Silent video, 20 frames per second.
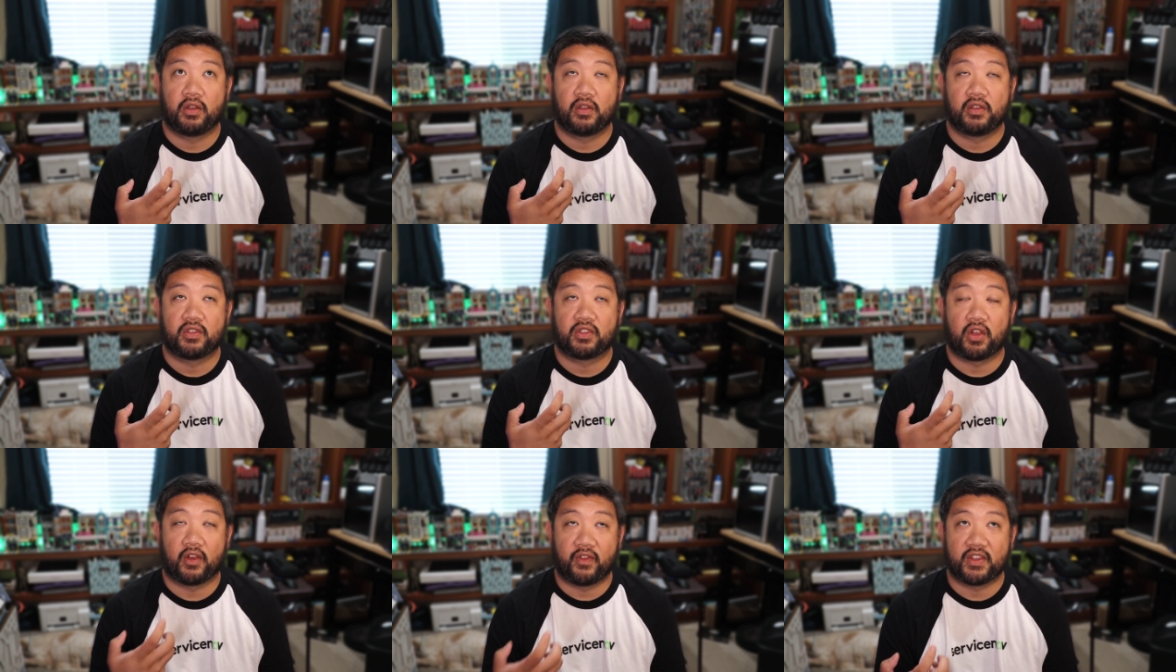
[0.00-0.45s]

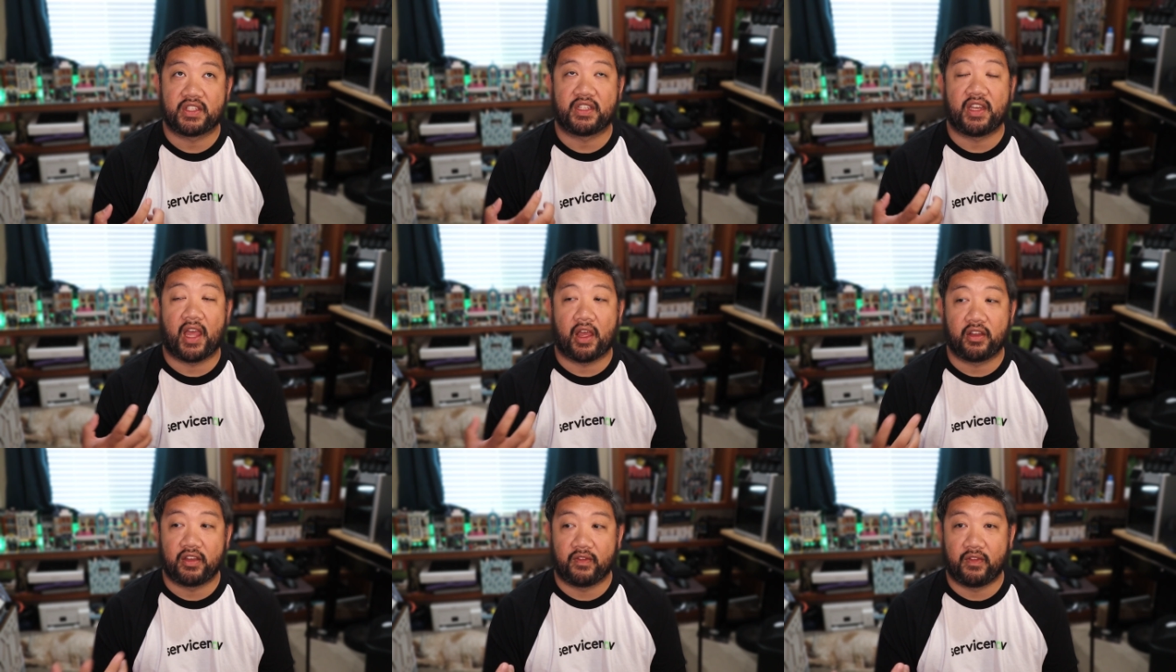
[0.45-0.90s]

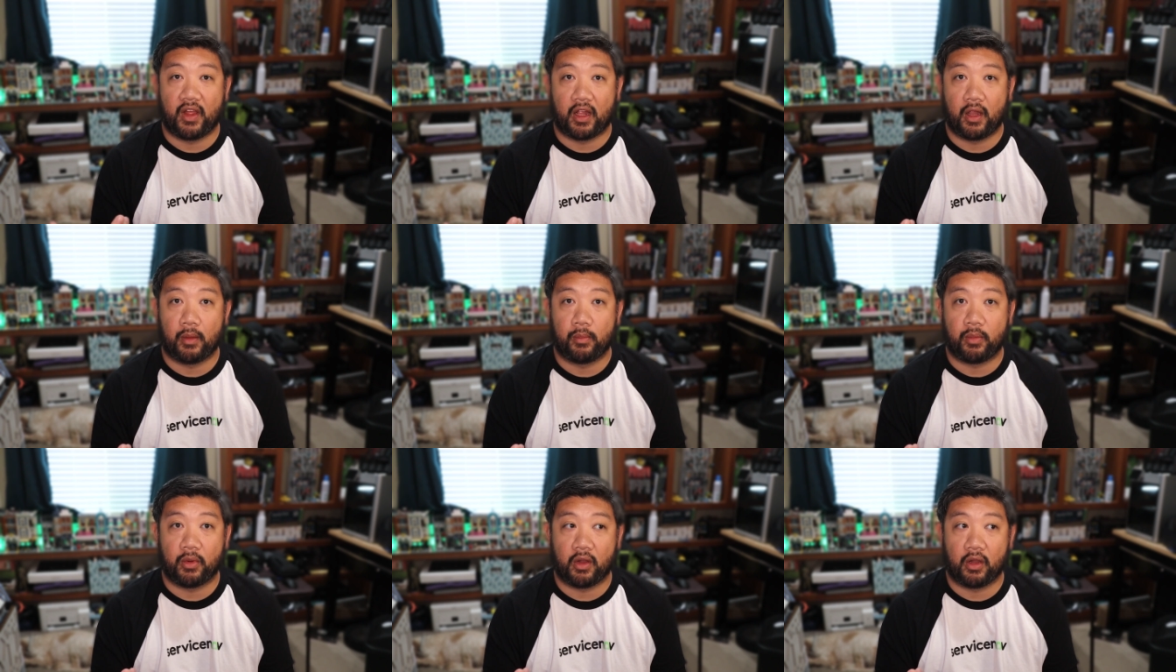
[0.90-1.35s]
ServiceNow
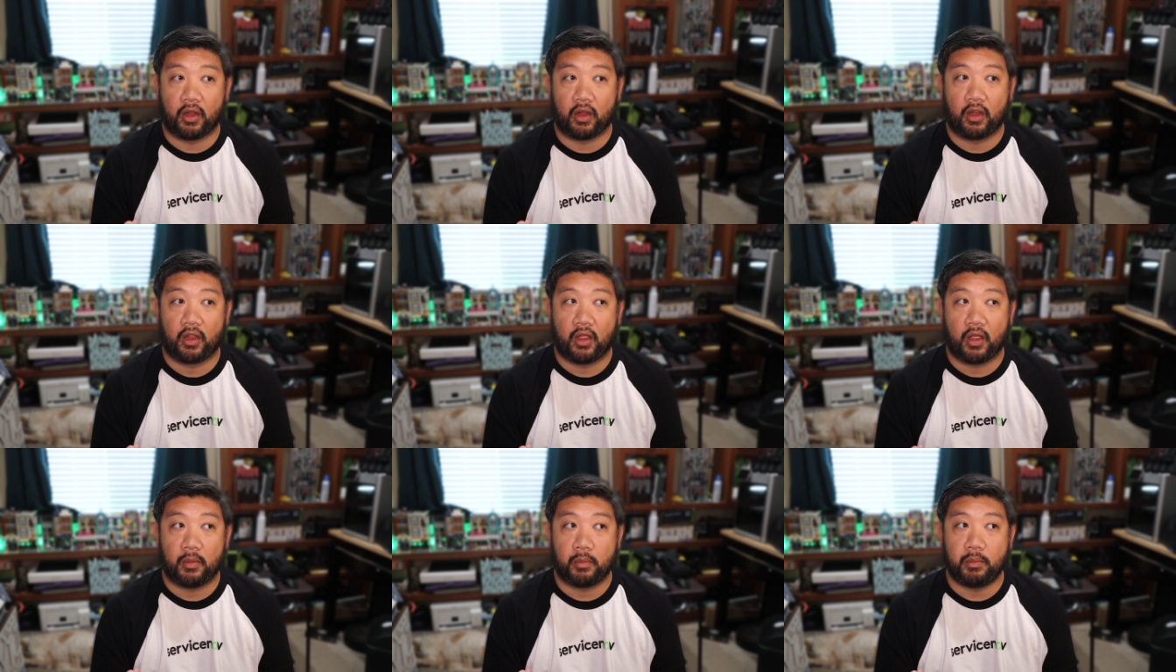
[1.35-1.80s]

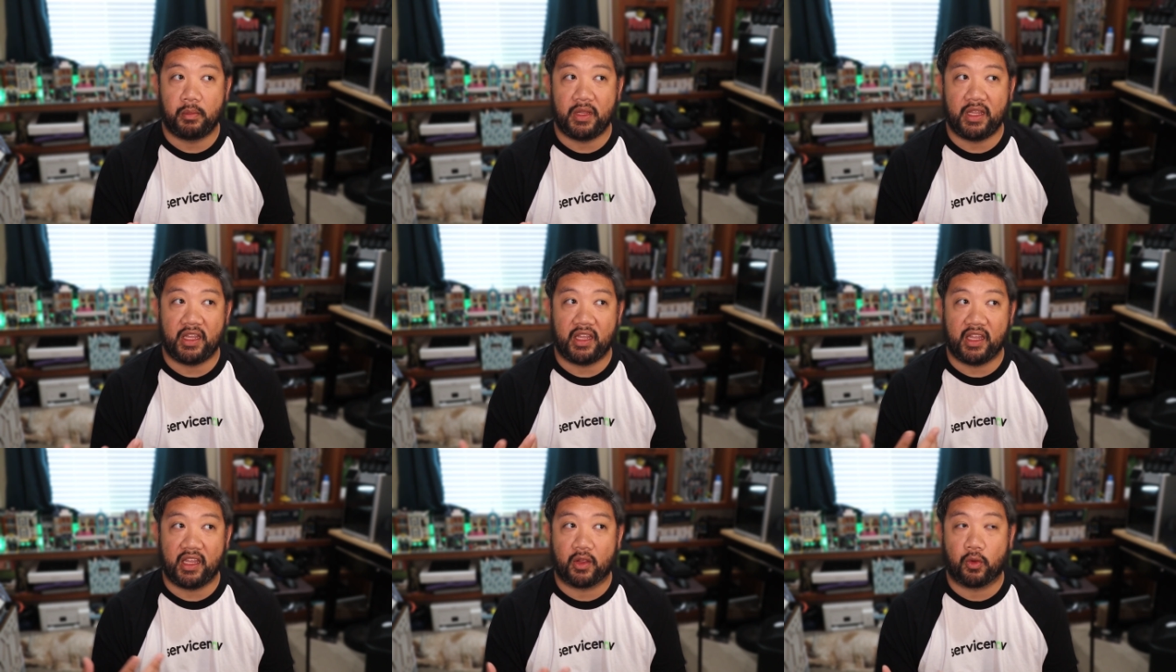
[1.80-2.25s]
developer
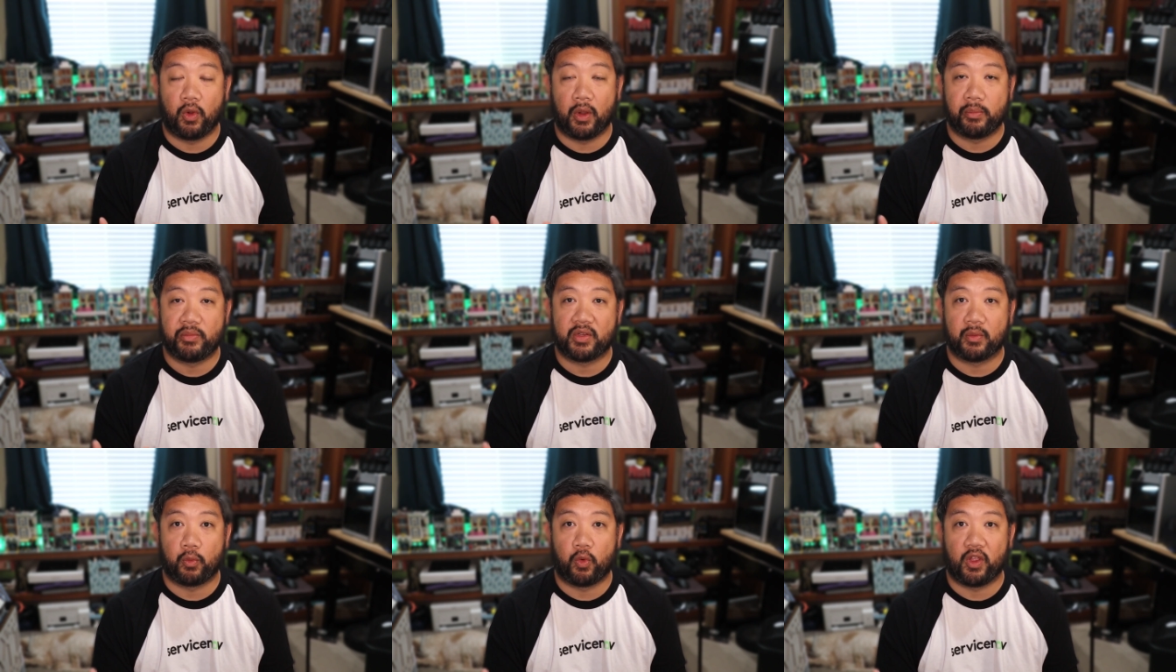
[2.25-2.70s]
being
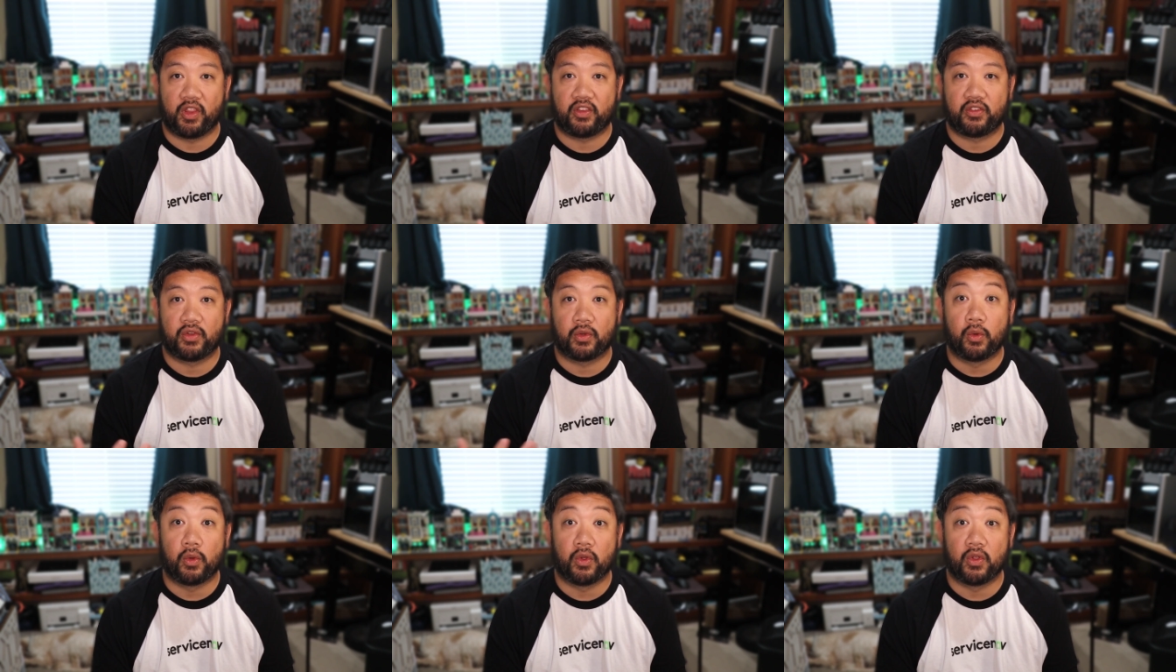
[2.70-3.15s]
equipped with
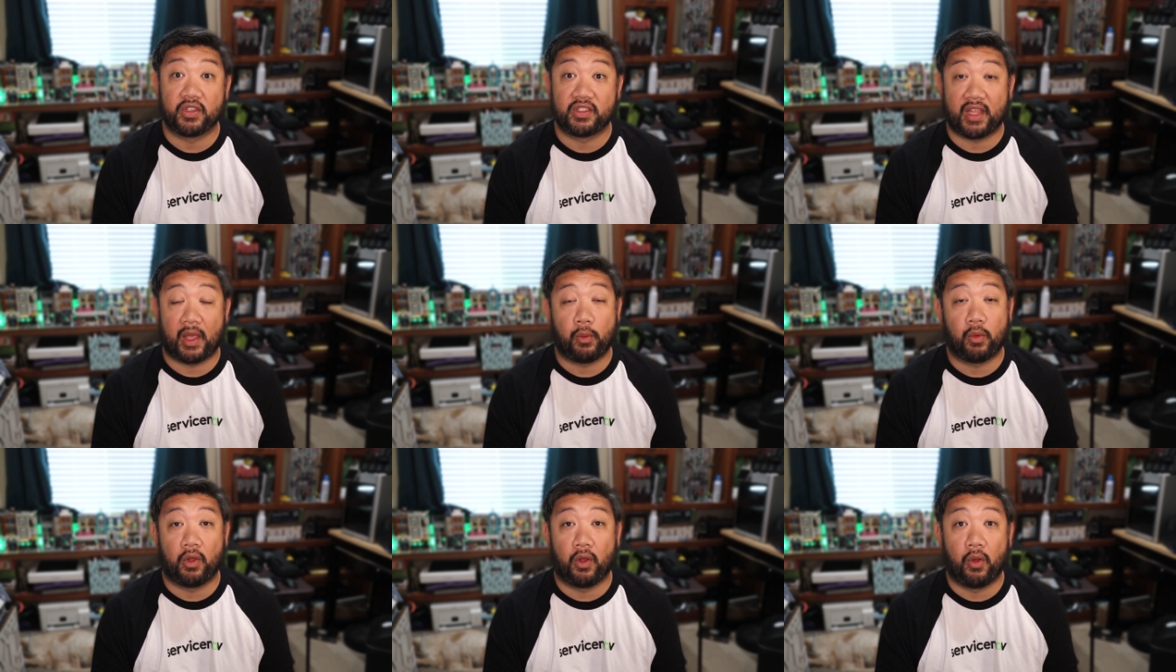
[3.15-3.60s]
tools
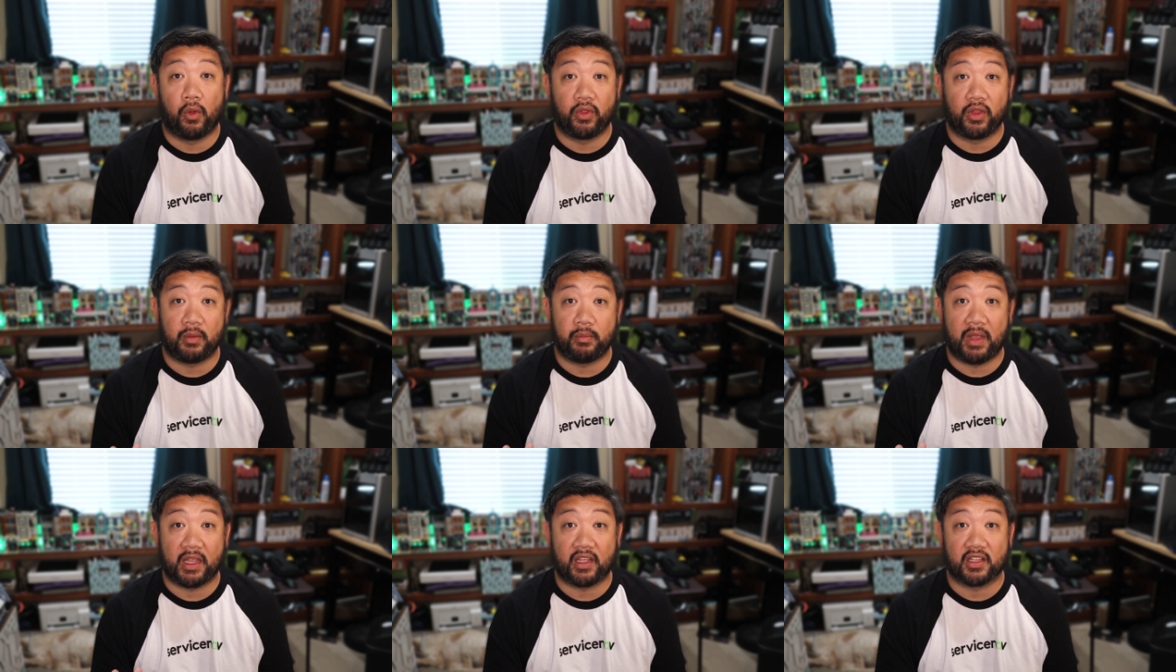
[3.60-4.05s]
that will
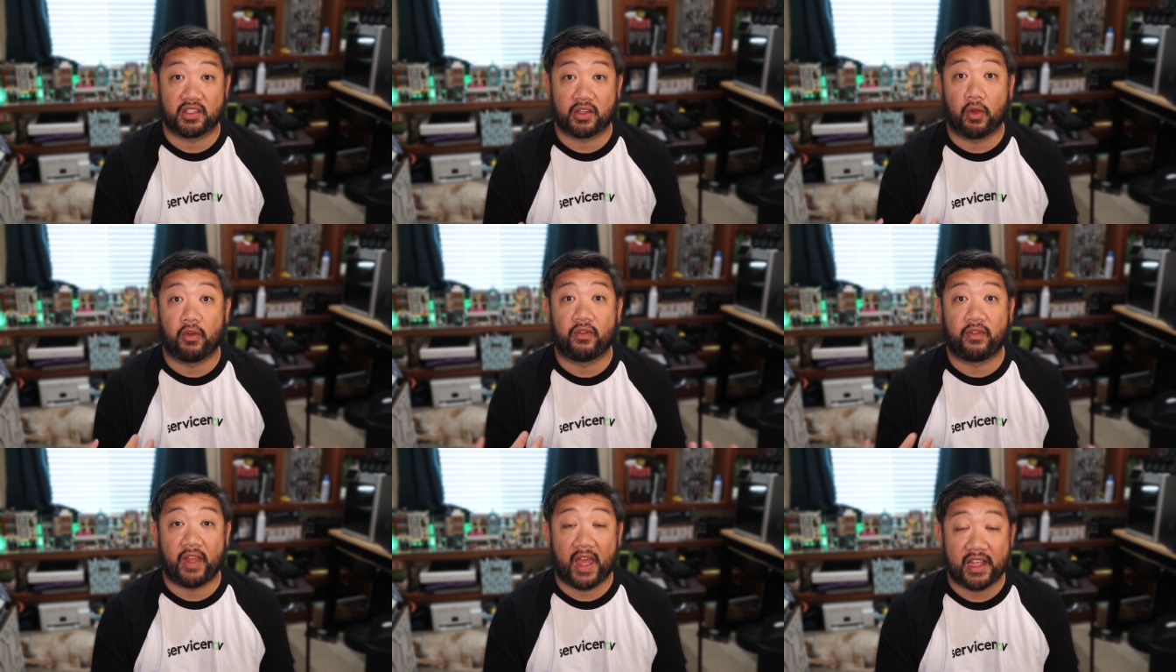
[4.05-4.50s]
only make us
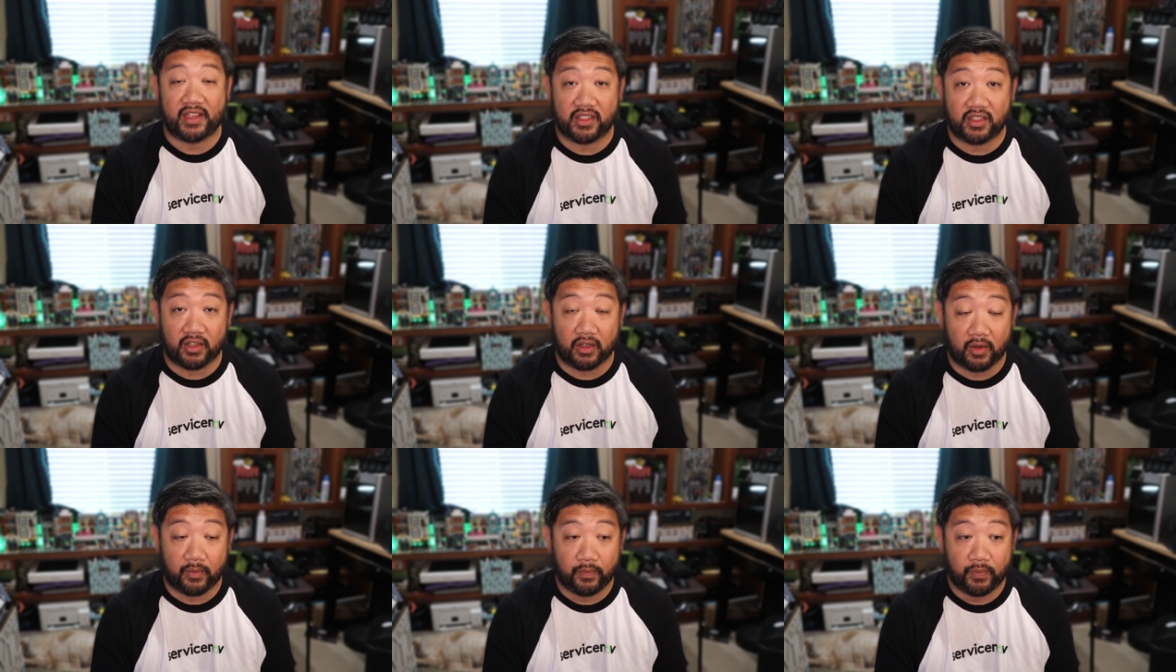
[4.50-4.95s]
go
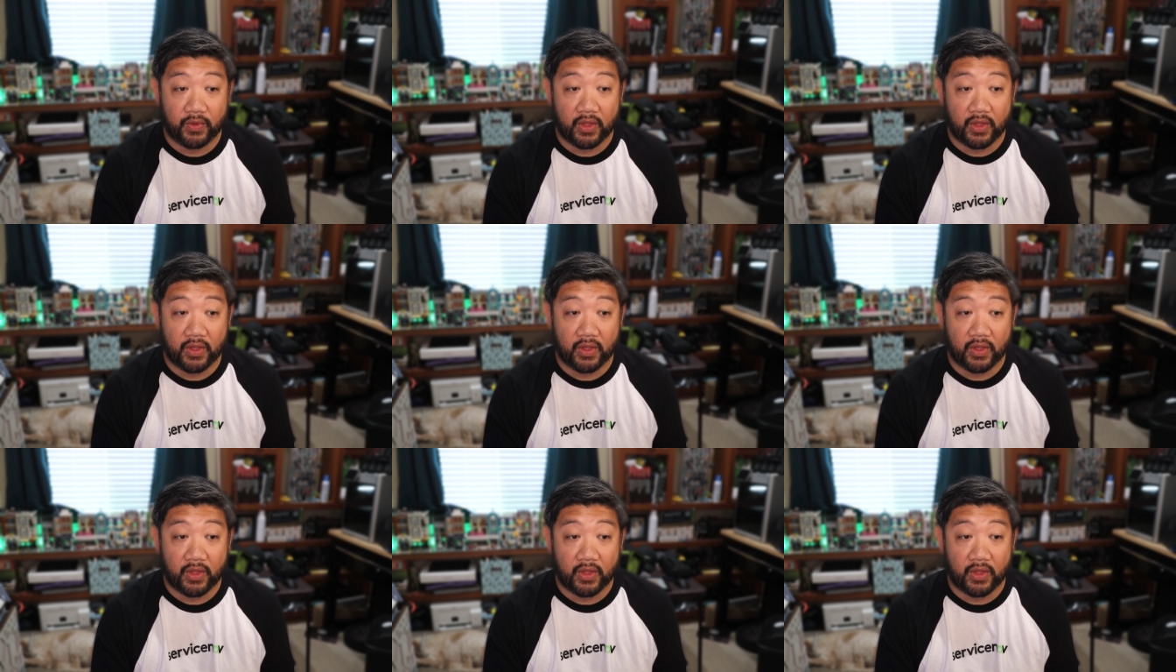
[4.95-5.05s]
faster.